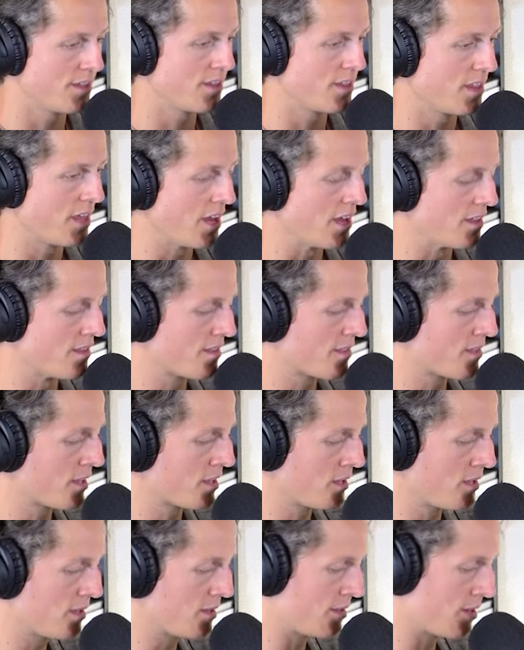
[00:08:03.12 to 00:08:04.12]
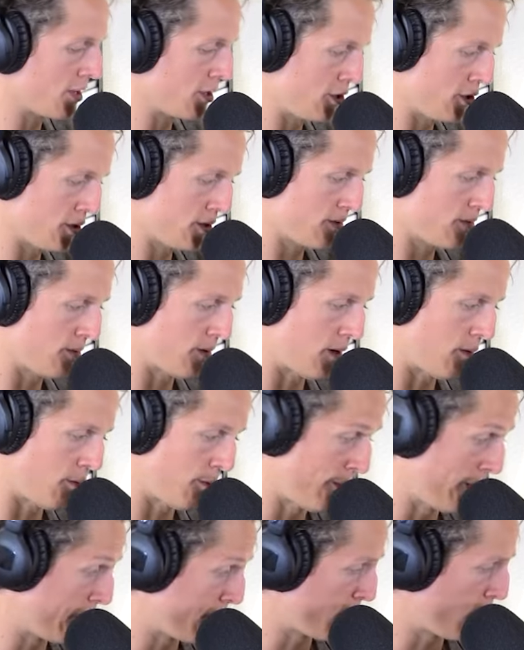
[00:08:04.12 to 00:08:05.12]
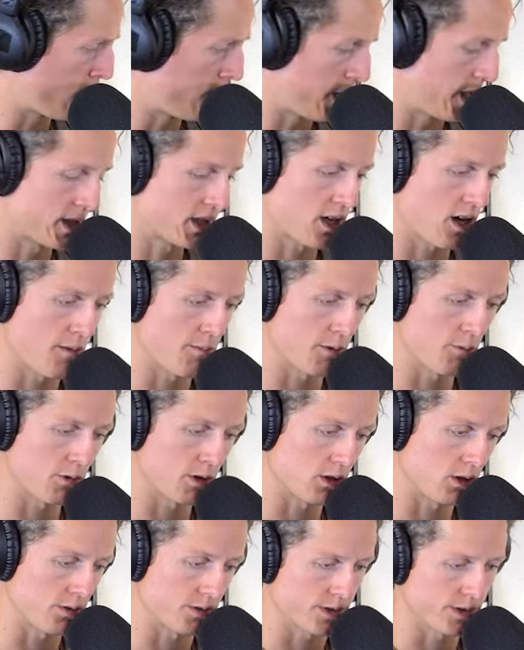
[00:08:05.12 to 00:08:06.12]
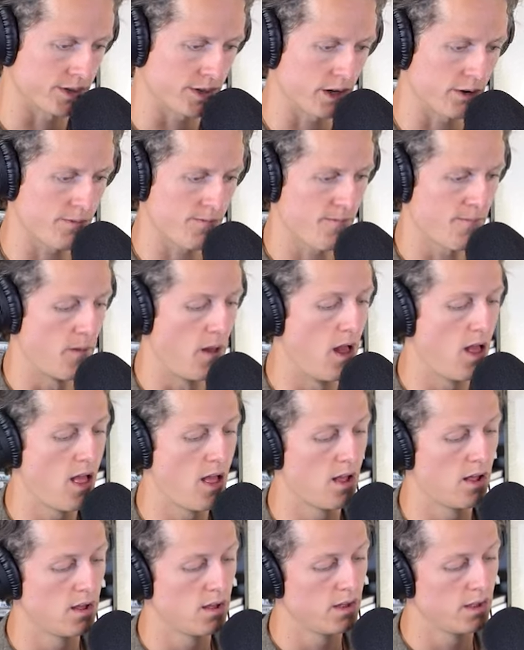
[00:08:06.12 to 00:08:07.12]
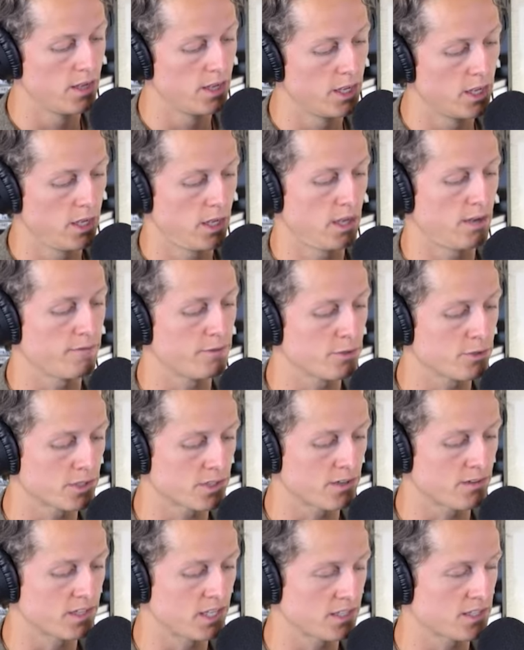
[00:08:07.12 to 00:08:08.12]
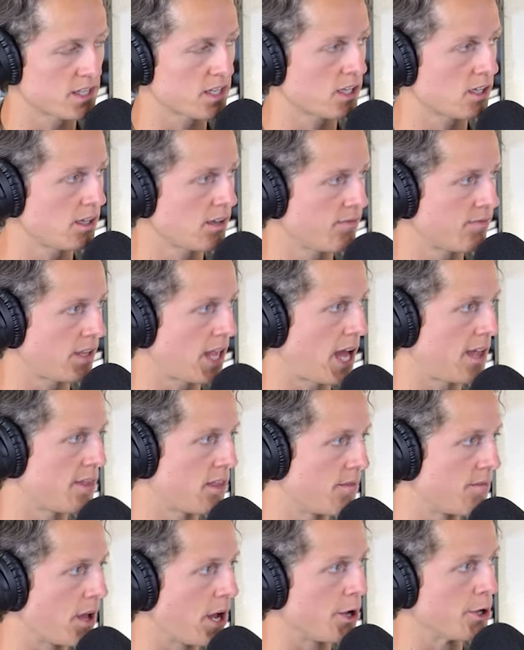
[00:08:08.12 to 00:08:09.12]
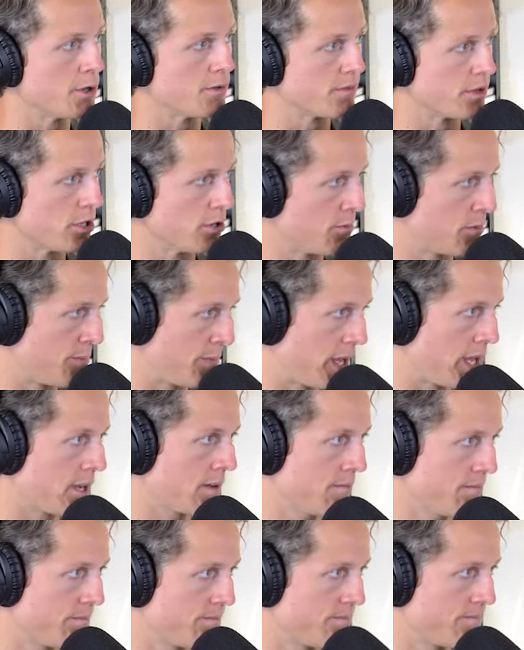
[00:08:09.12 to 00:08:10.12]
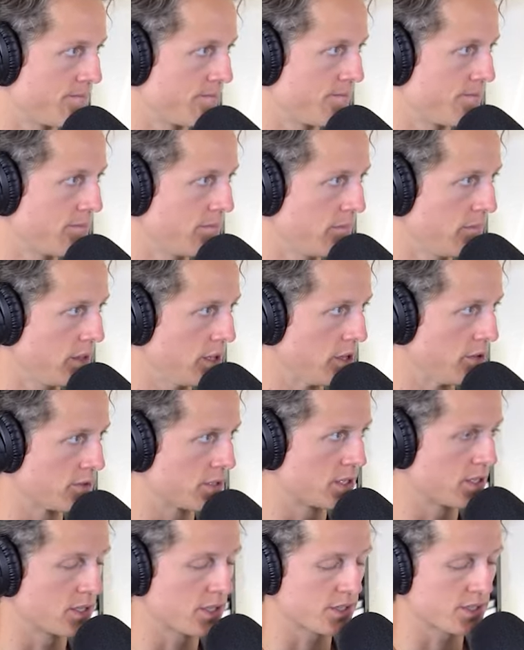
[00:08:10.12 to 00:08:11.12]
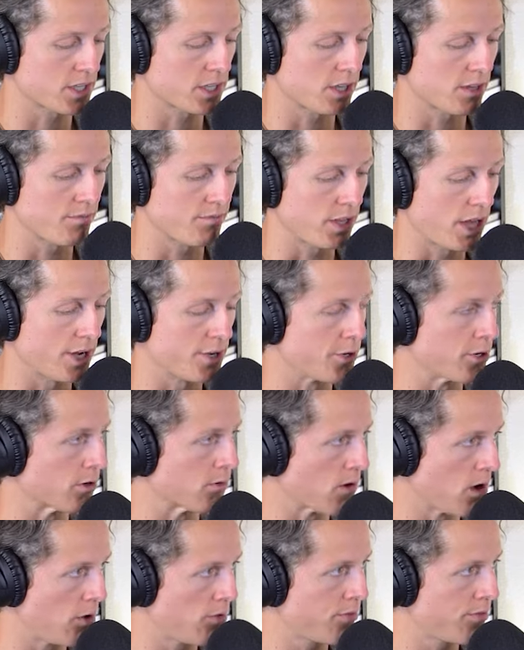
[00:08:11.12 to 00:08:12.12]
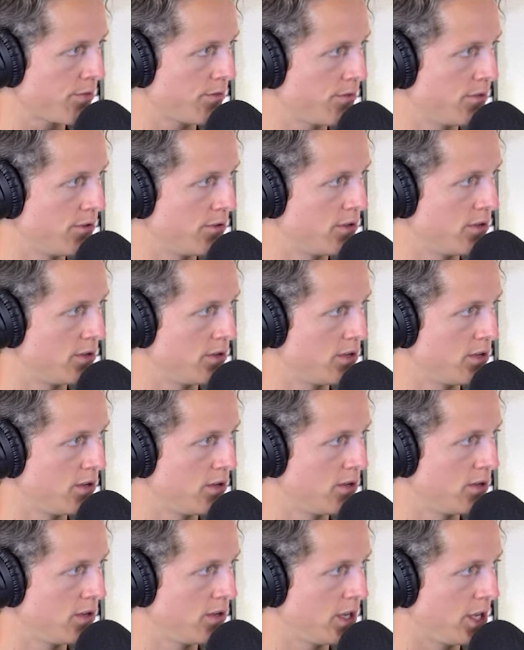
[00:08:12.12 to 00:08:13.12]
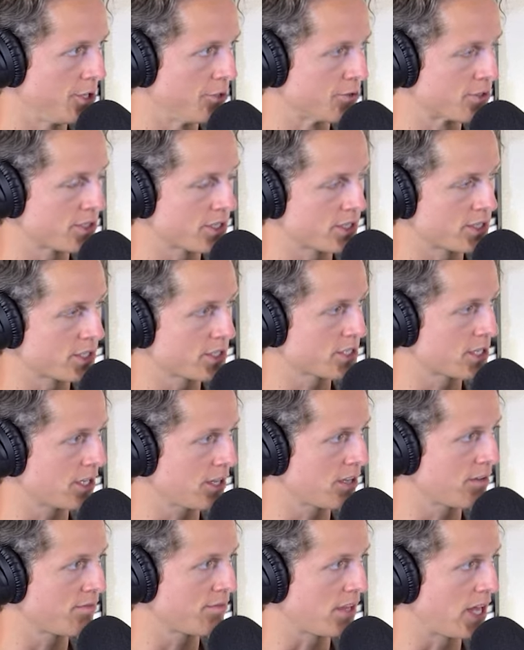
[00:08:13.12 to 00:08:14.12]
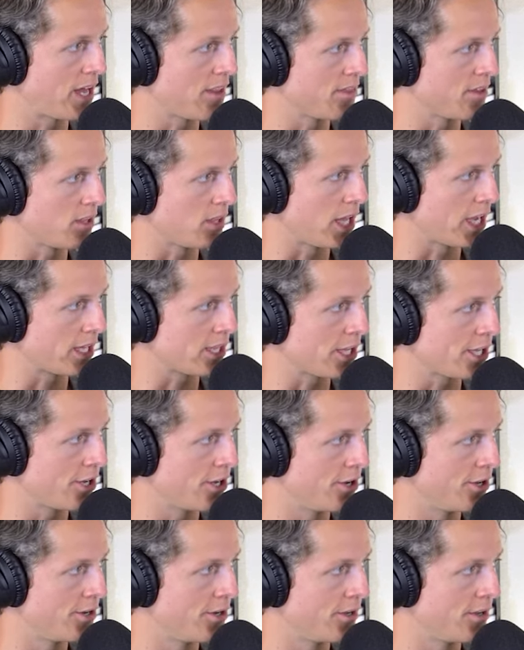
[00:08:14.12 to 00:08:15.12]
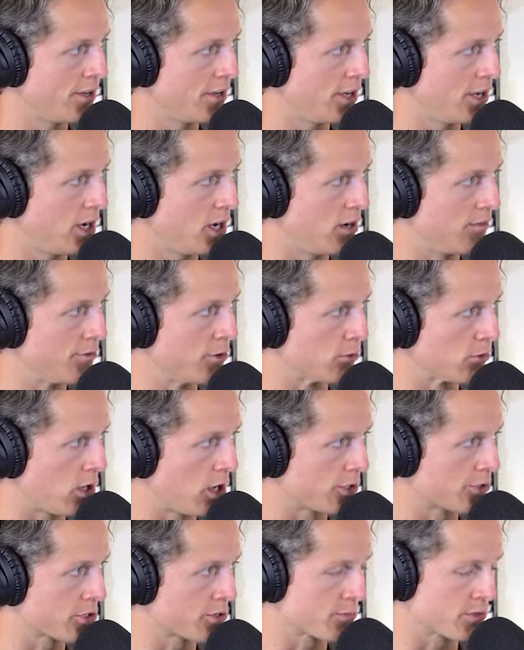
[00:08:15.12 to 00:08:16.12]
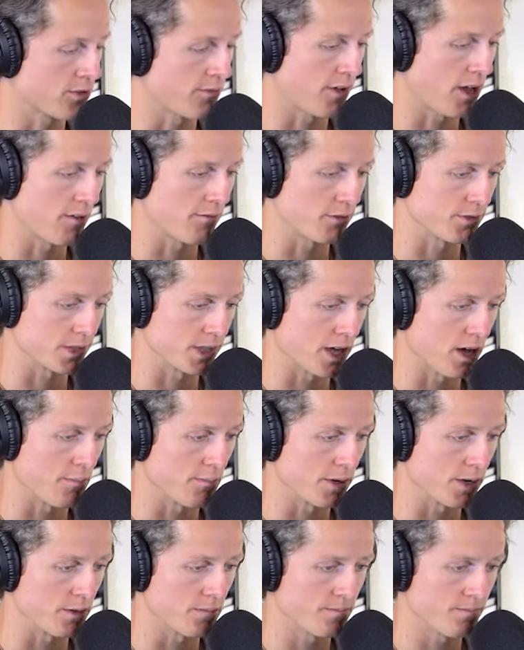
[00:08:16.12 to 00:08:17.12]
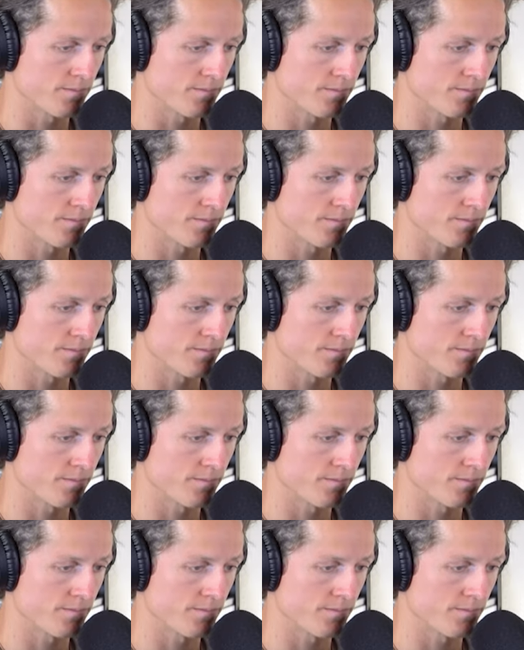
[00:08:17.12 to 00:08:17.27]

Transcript: Yeah, and I'll make one last comment. We'll close this out. If you statistically flatten the value of a human being, you statistically flatten your growth, and you statistically flatten the likelihood of your long-term survival as a company.